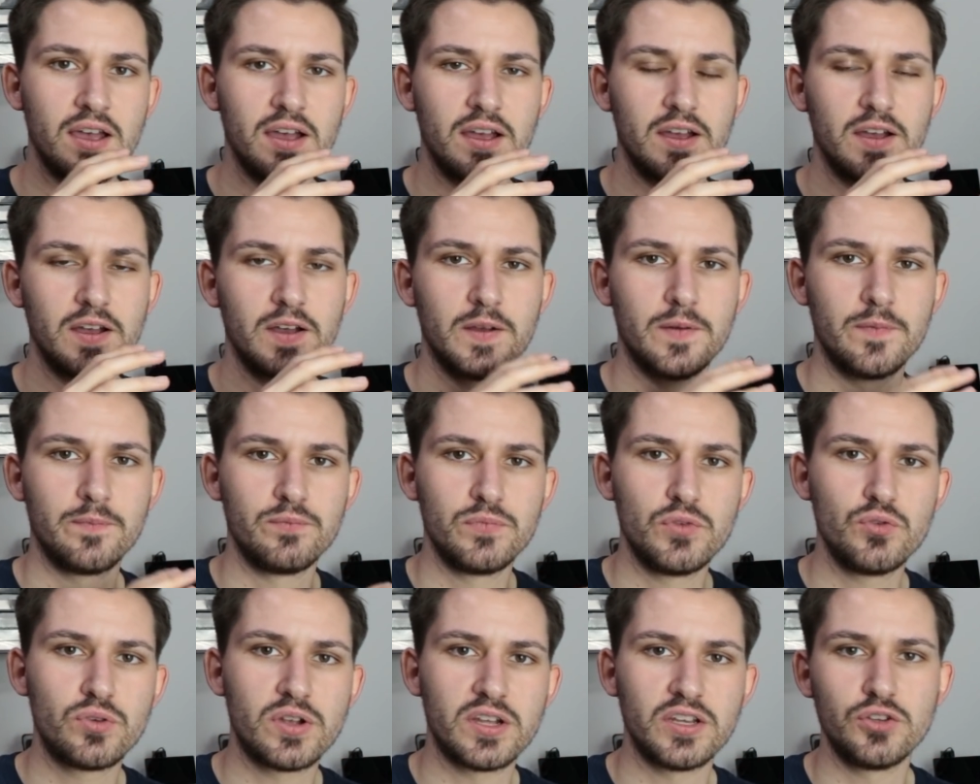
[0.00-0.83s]

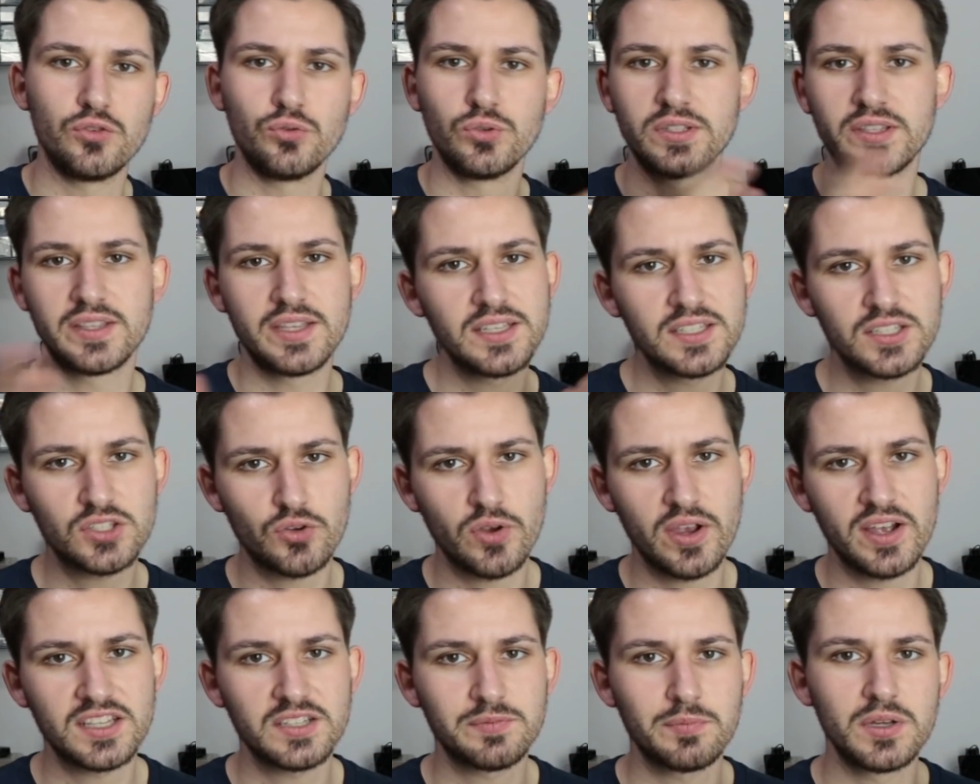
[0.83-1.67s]
You can use this
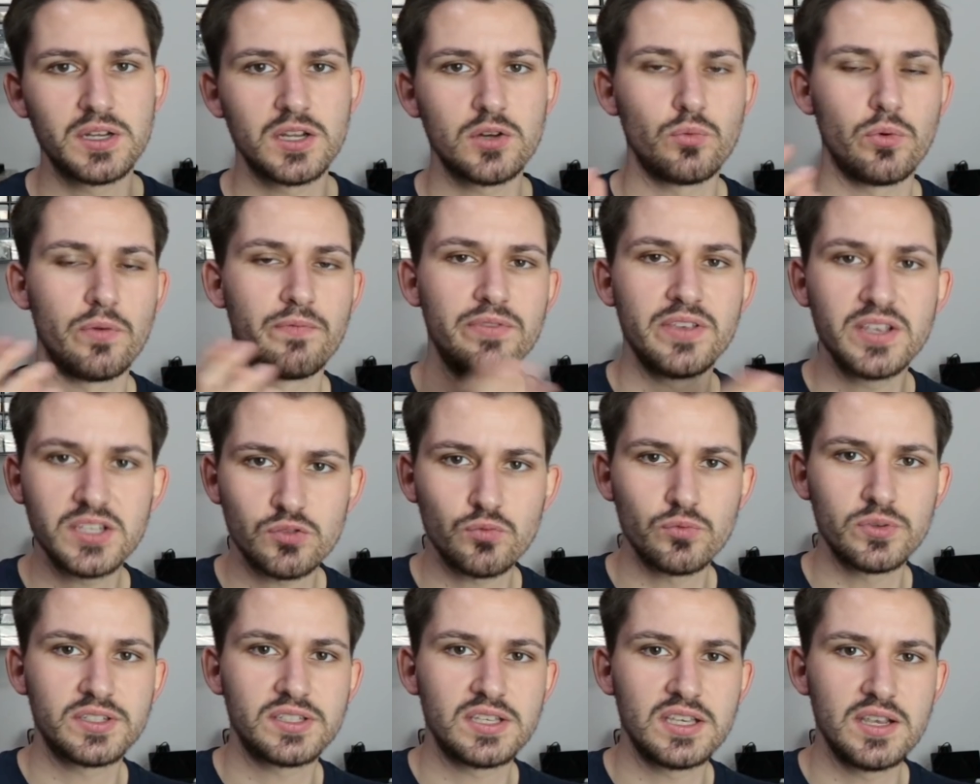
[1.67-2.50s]
transmitter with
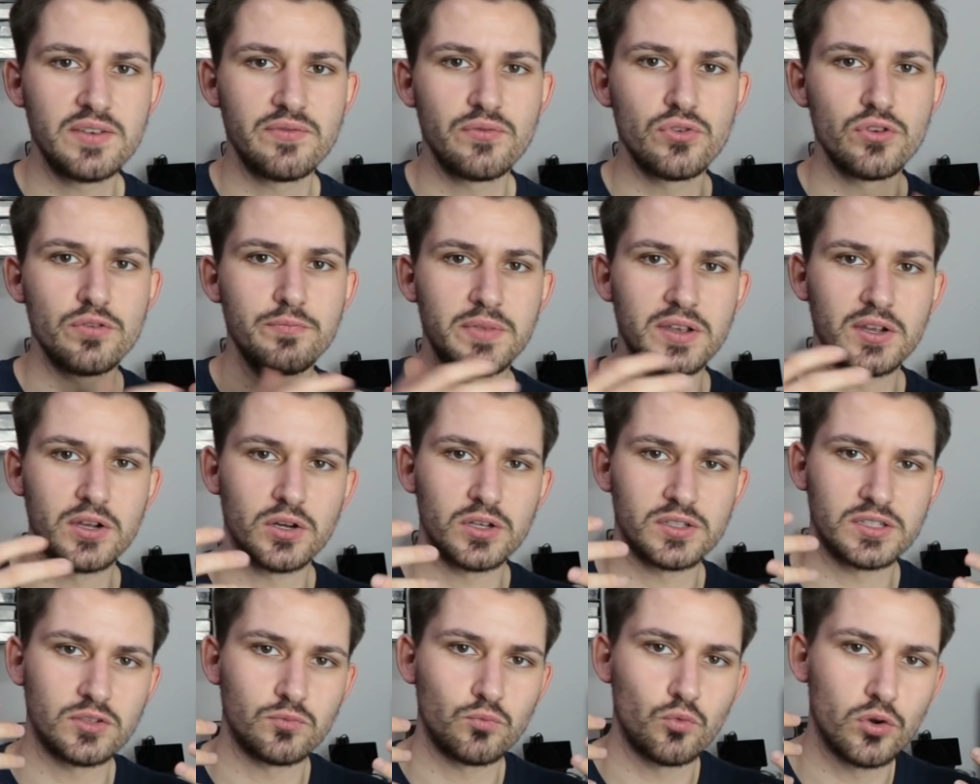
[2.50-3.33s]
this receiver
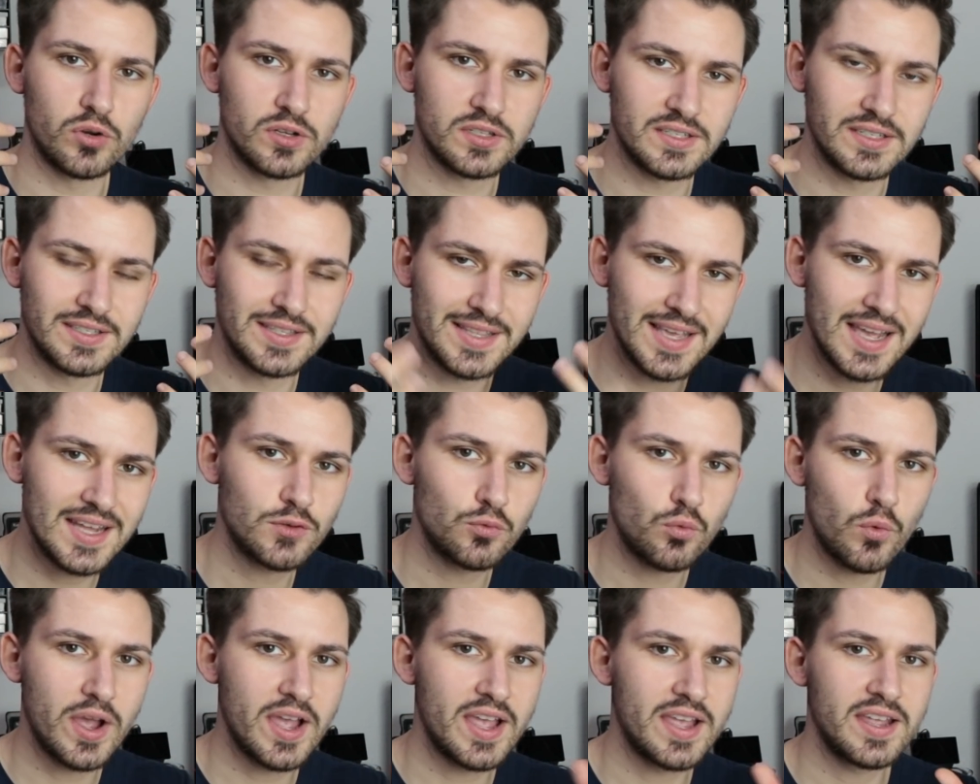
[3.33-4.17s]
because it works in
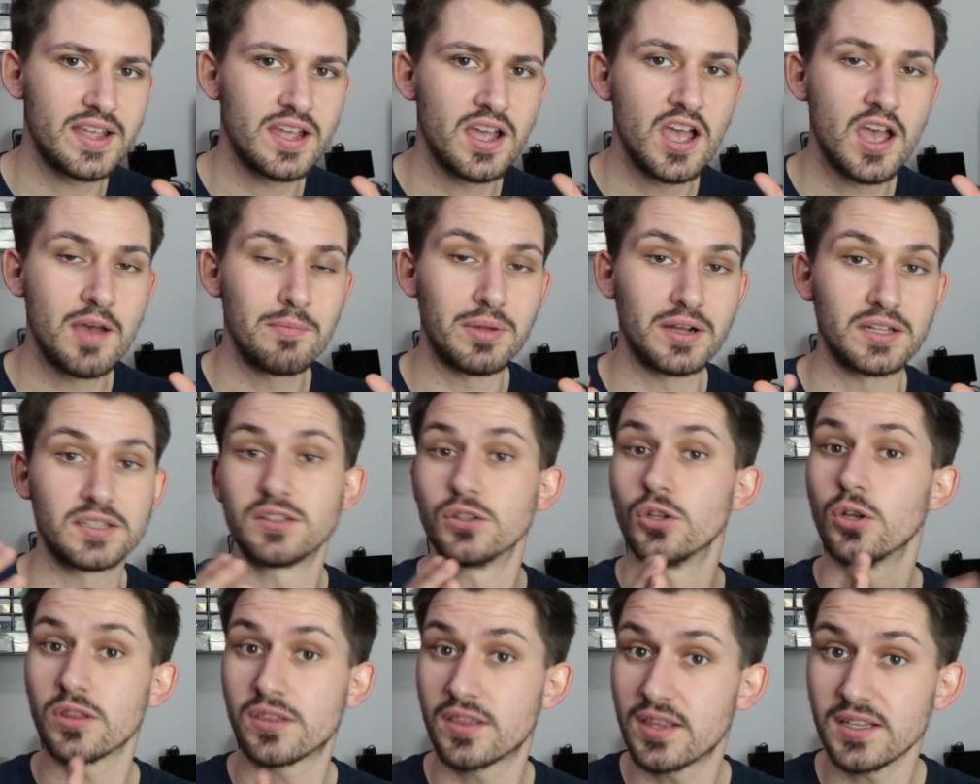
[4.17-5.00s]
that way, but
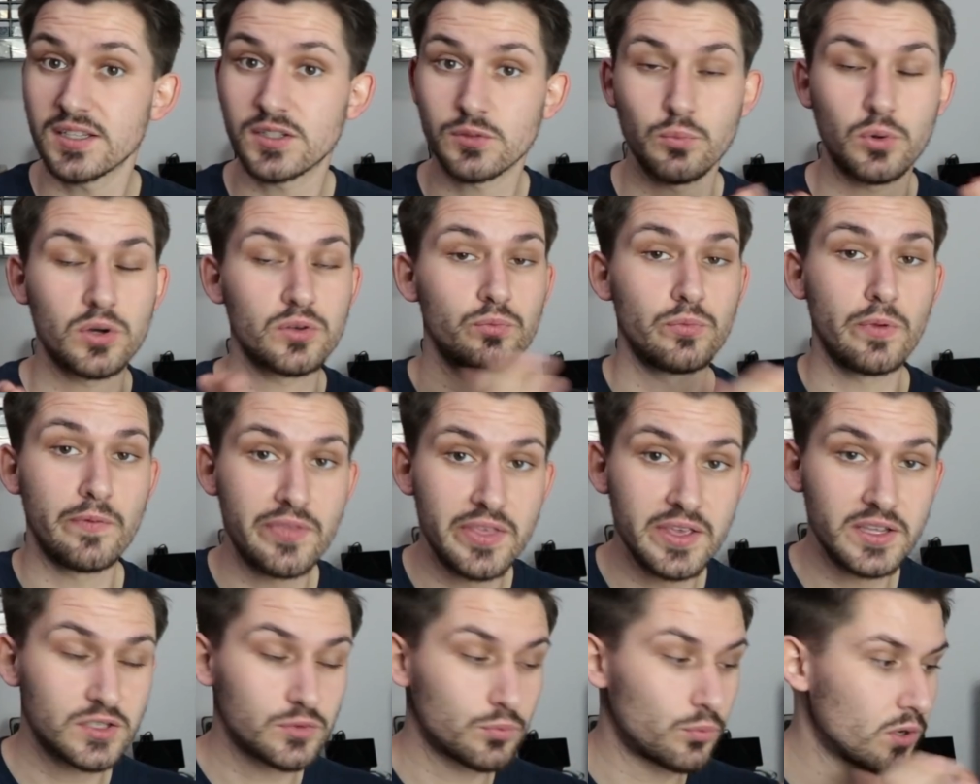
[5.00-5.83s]
not this one with
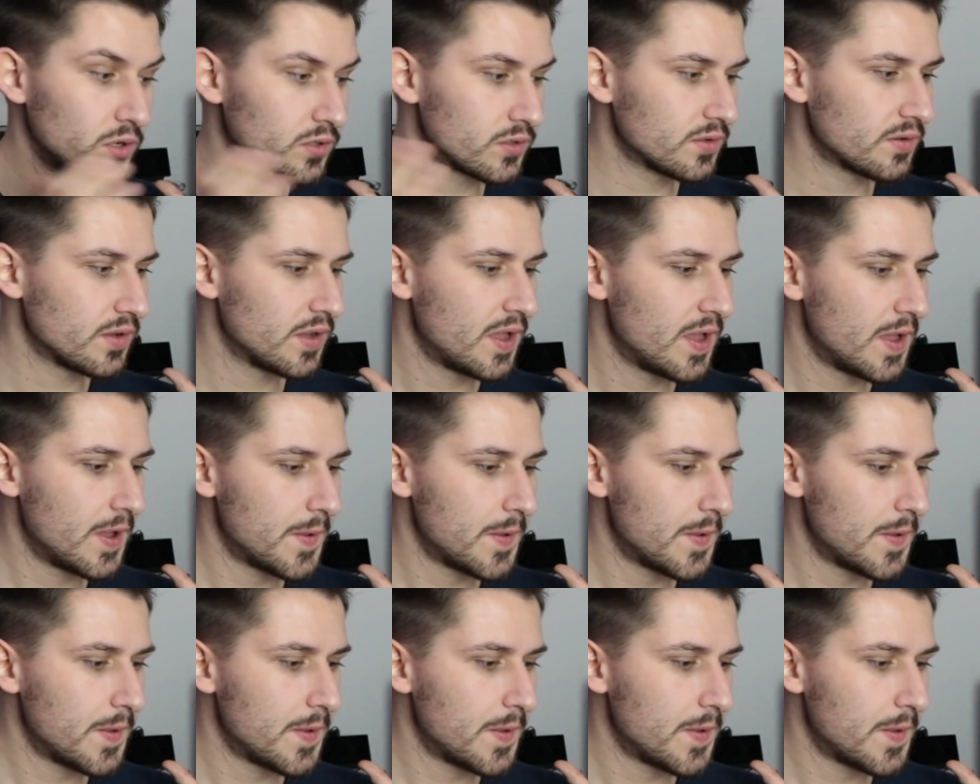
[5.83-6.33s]
this one.